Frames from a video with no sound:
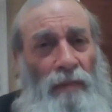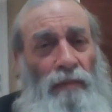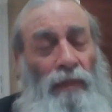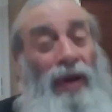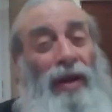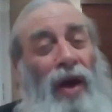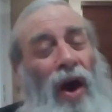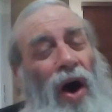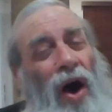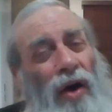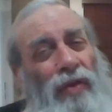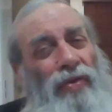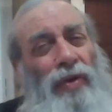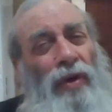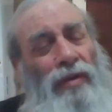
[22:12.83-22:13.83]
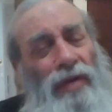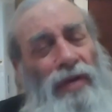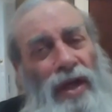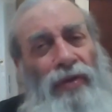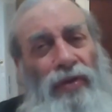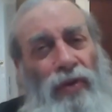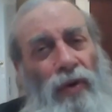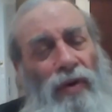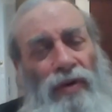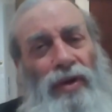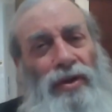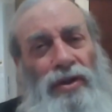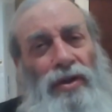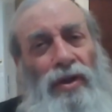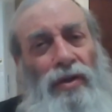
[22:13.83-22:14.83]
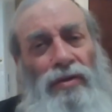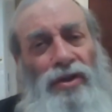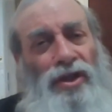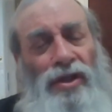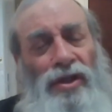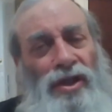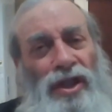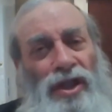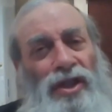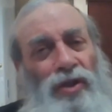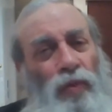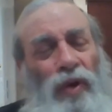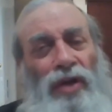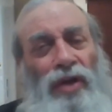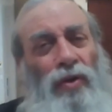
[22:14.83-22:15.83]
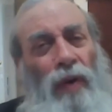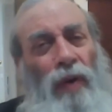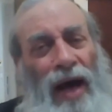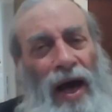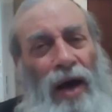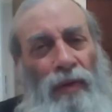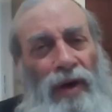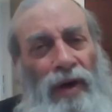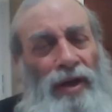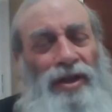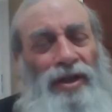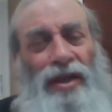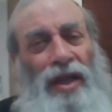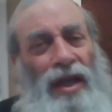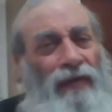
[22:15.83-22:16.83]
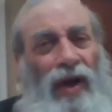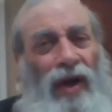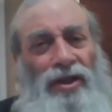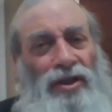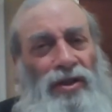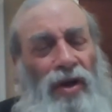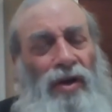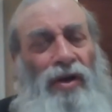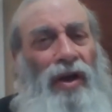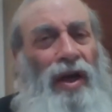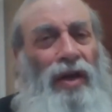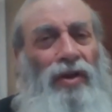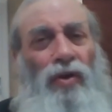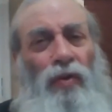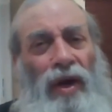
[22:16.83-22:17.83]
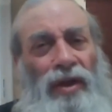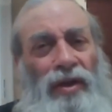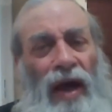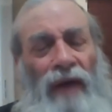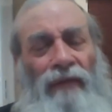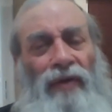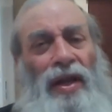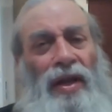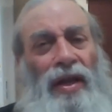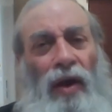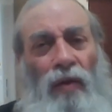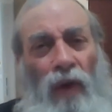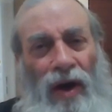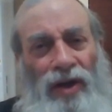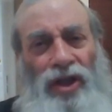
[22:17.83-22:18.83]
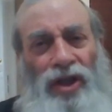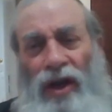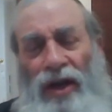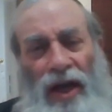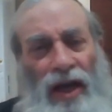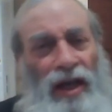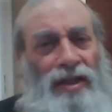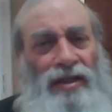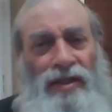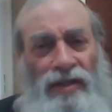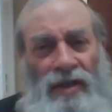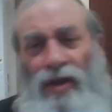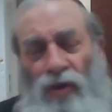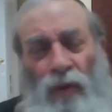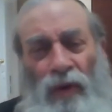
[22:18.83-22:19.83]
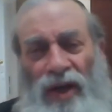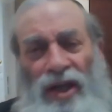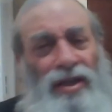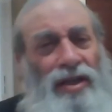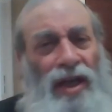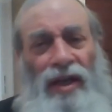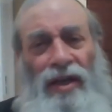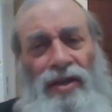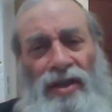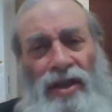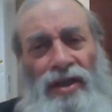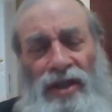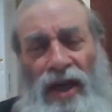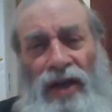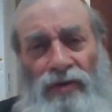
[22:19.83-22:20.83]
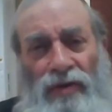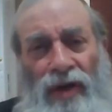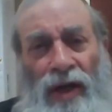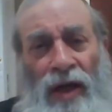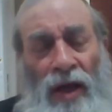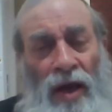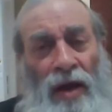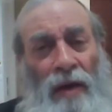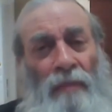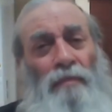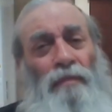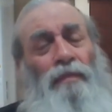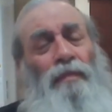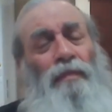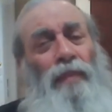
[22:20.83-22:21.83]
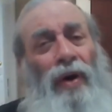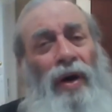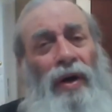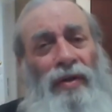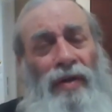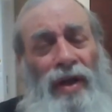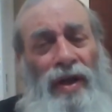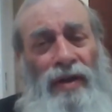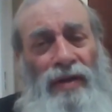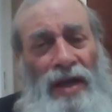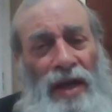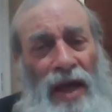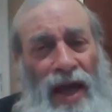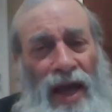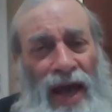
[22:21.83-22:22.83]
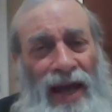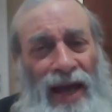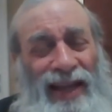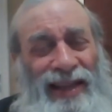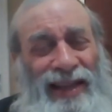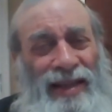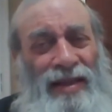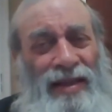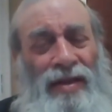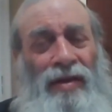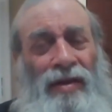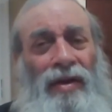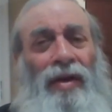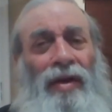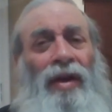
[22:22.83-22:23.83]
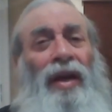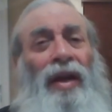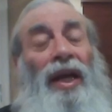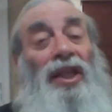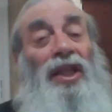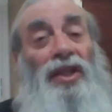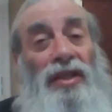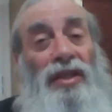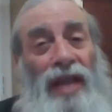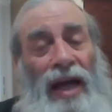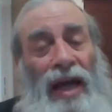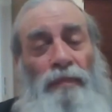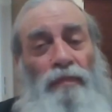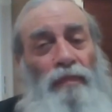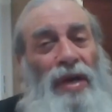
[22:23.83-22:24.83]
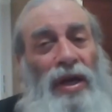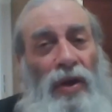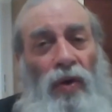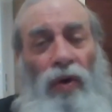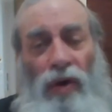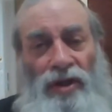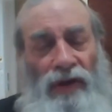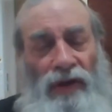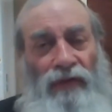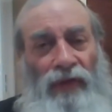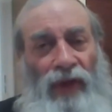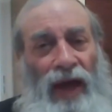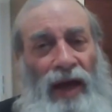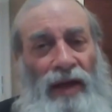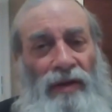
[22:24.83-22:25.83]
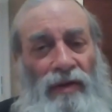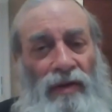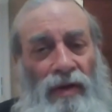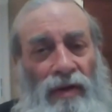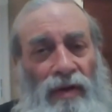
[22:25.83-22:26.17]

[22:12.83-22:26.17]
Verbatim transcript: but underneath all the solutions is we do ours and give our tzedakah and do our davening and wash our hands 20 seconds, etc. But in the end, it's not because of that.